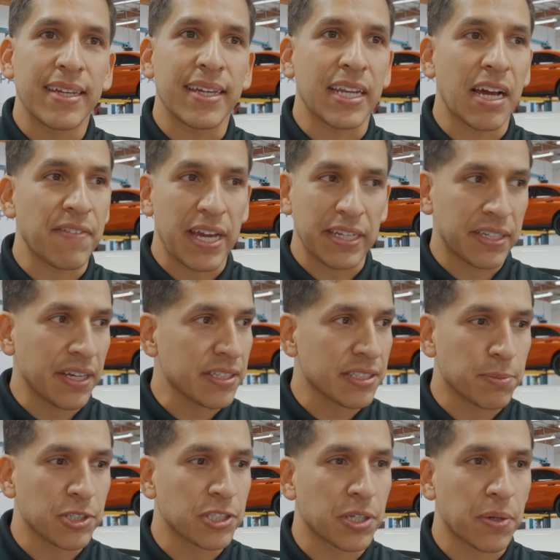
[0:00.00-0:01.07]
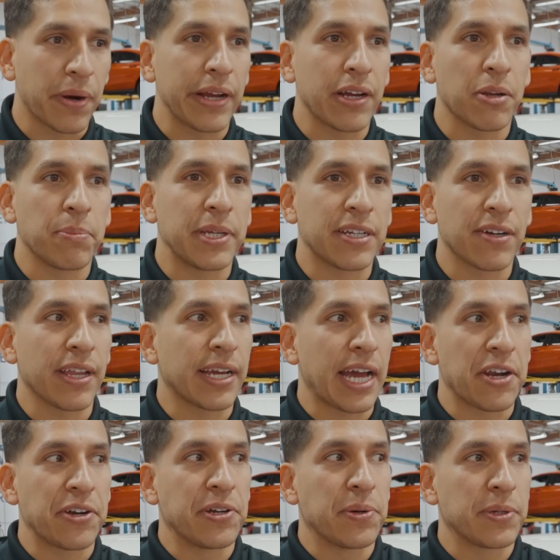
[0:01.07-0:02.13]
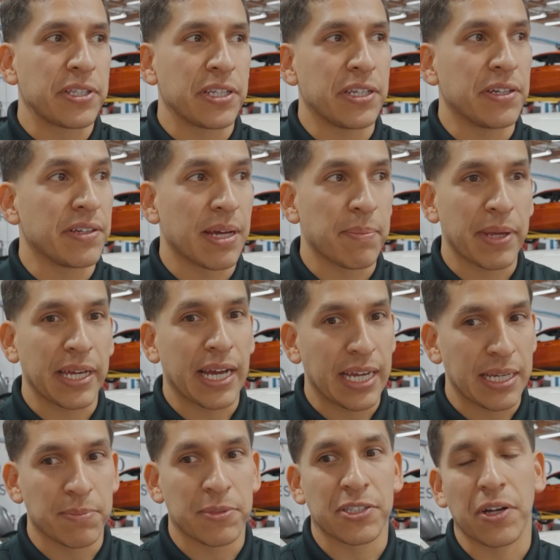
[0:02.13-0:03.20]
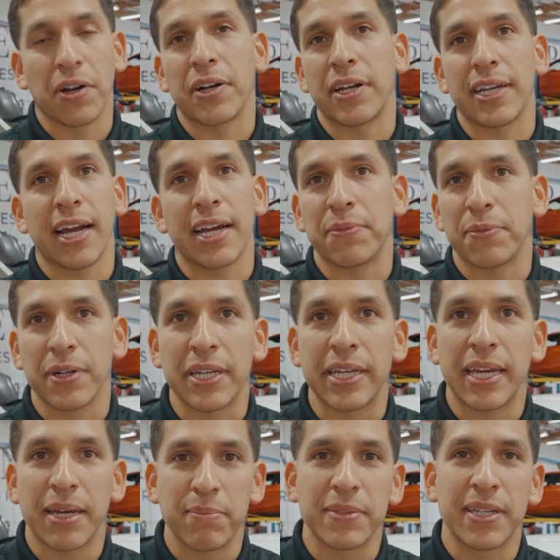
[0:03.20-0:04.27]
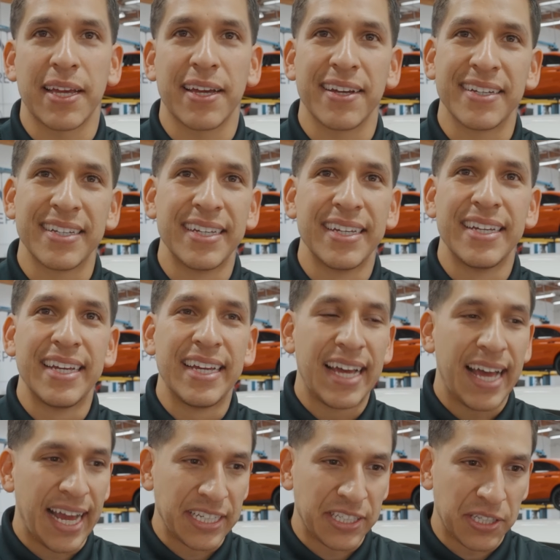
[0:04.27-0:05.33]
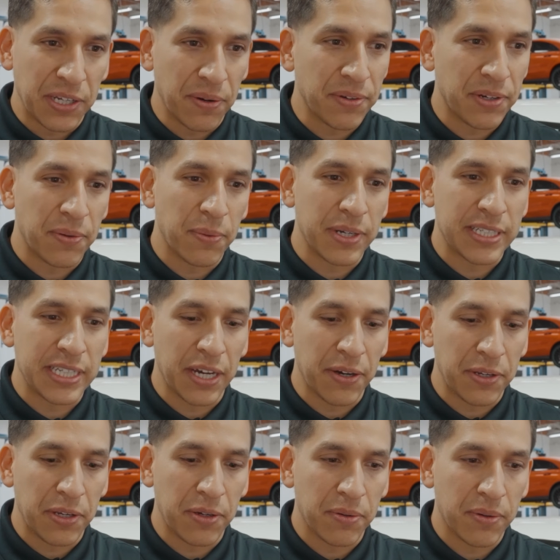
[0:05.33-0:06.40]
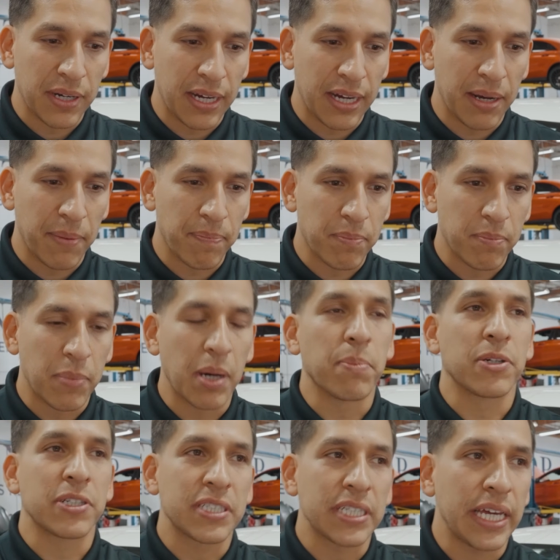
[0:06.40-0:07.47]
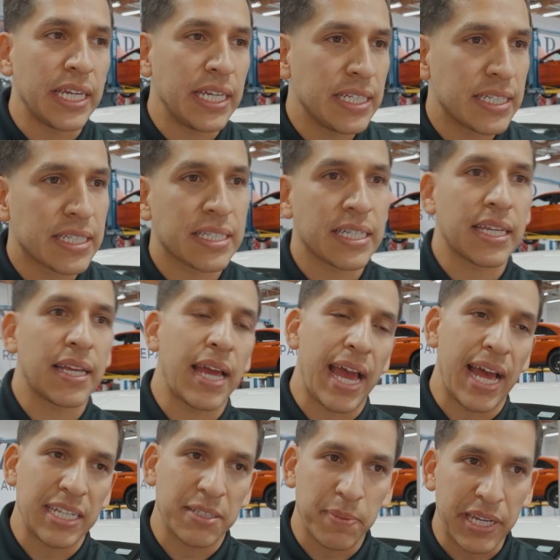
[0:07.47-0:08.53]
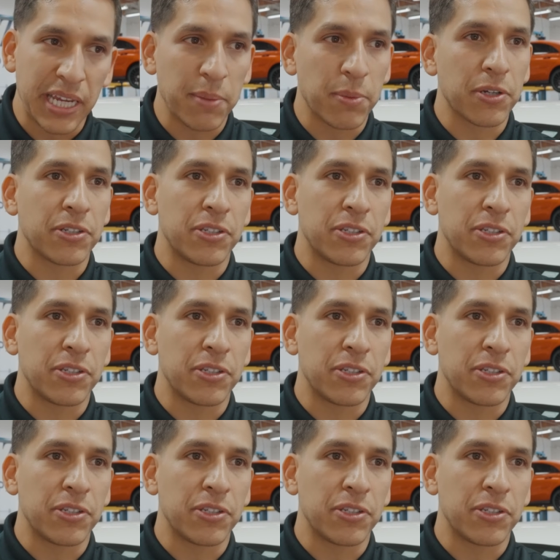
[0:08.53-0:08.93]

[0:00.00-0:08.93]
And I've had customers cry on me. They're like, I don't know what to do. And I'm like, I am sorry. I really am. I don't know what to tell you. But Mercedes has been able to